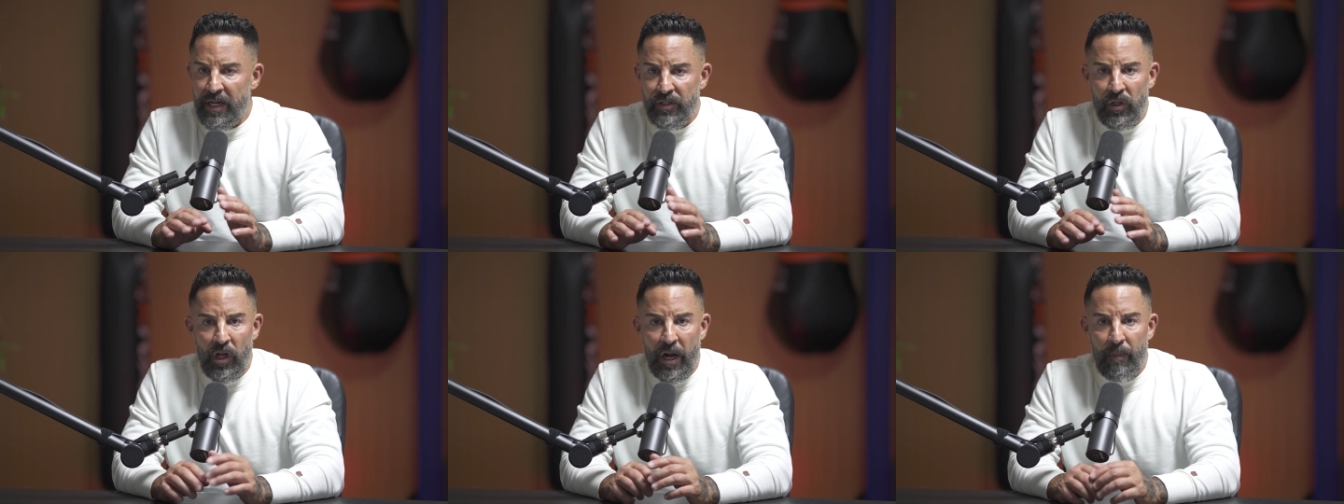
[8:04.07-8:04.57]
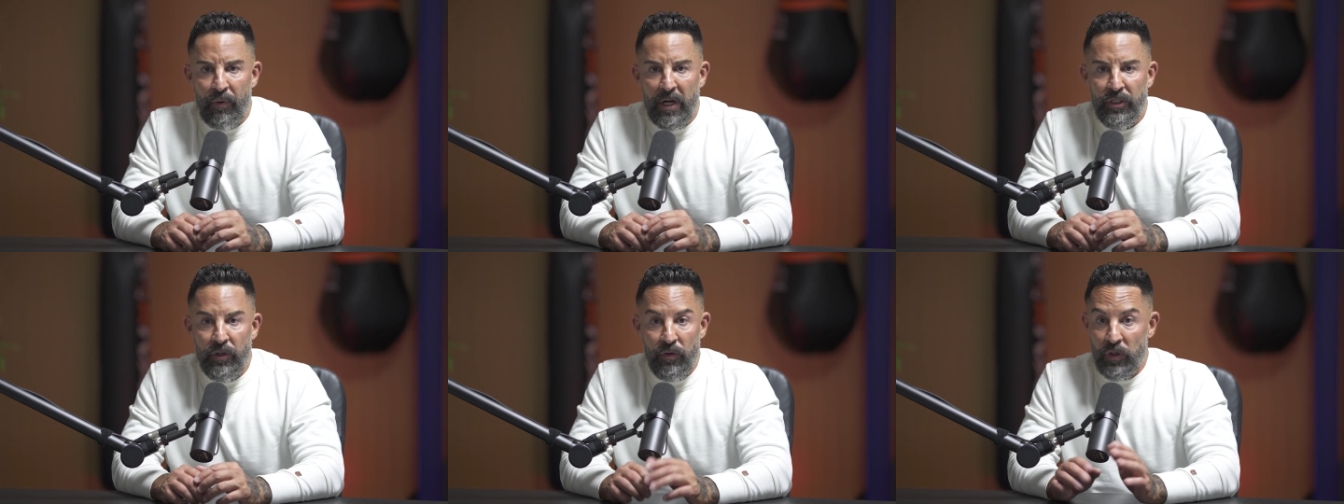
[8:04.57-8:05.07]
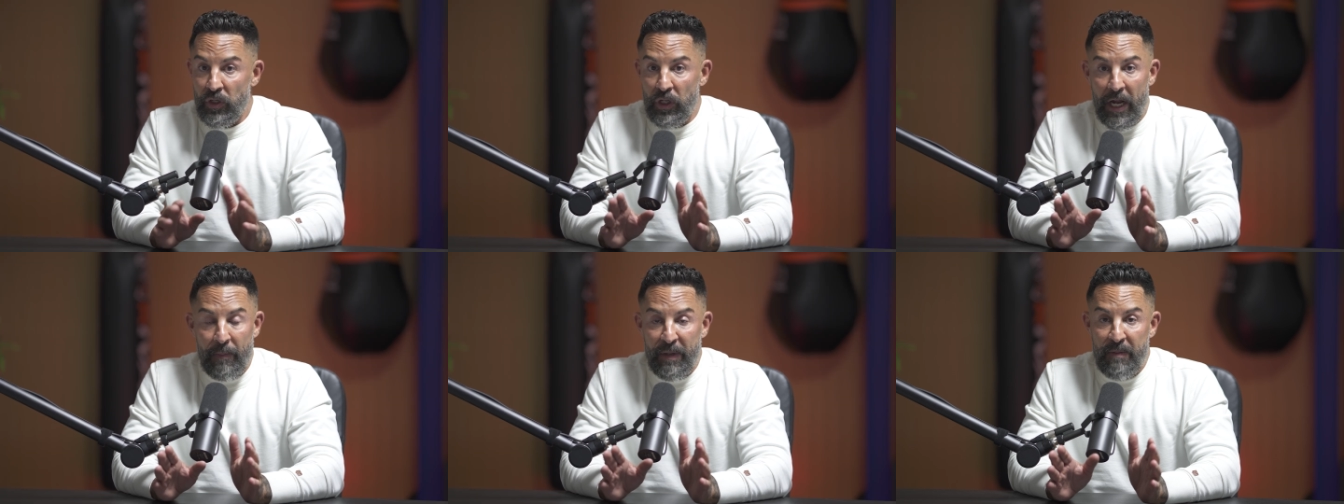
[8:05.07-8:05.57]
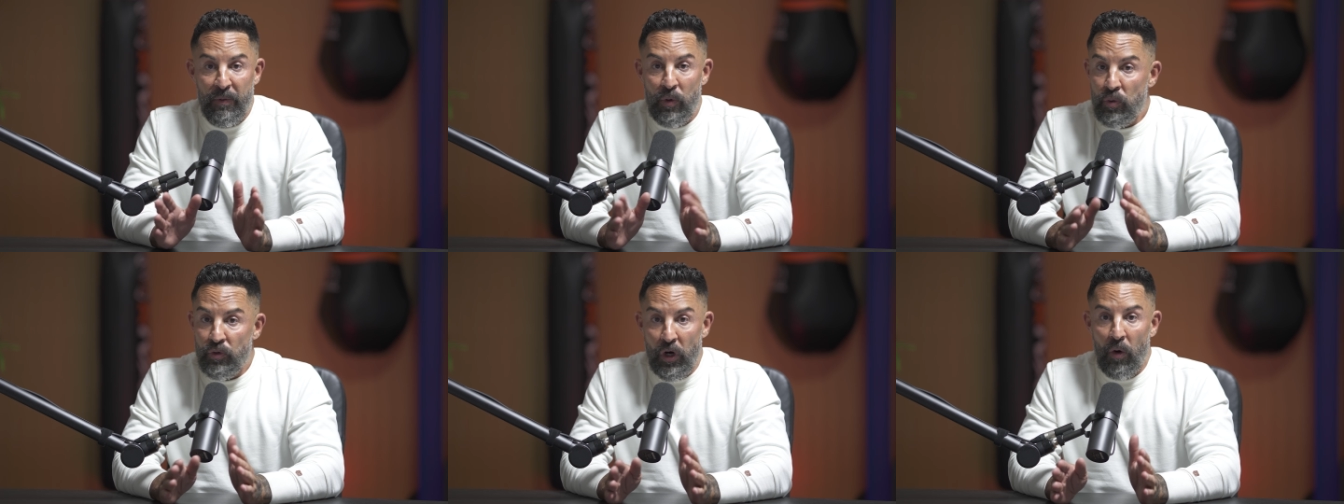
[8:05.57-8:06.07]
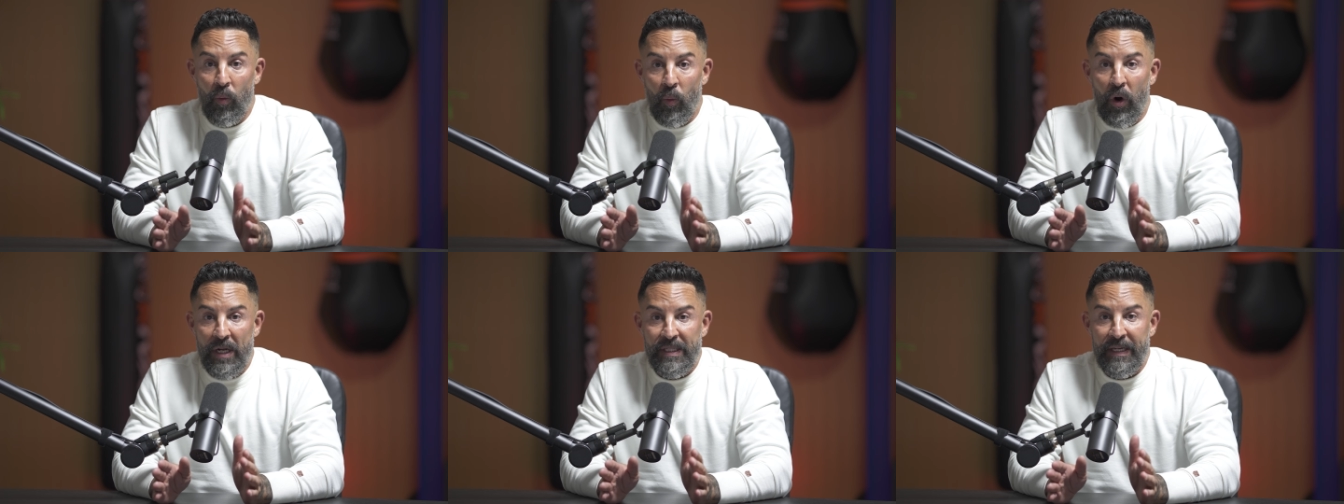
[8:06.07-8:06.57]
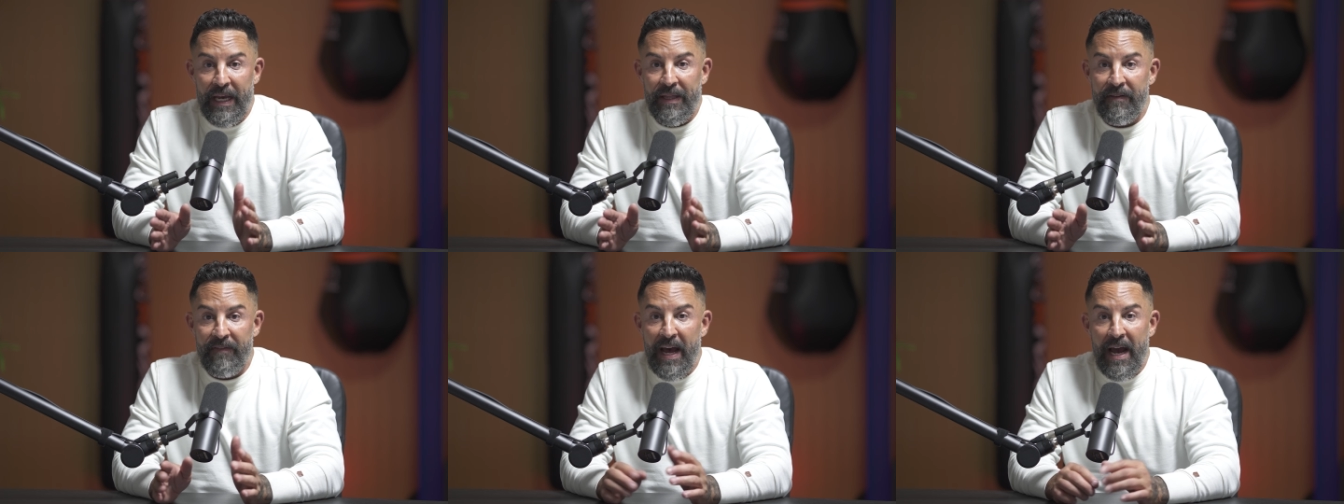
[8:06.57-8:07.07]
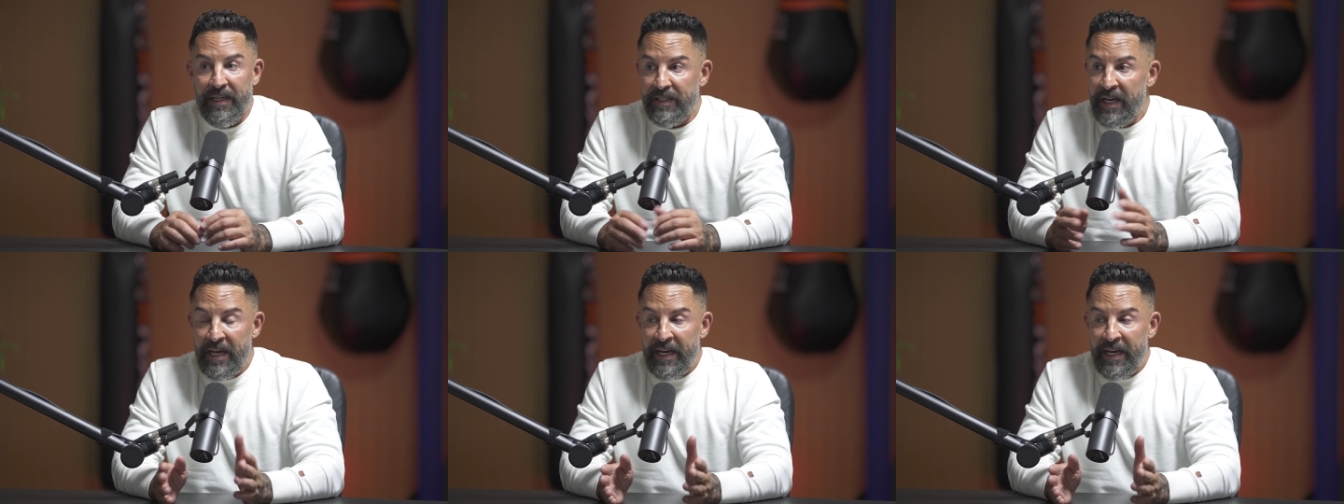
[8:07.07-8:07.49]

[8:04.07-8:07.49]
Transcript: It's a lot of pressure. There's a lot of people who don't want to get the vax.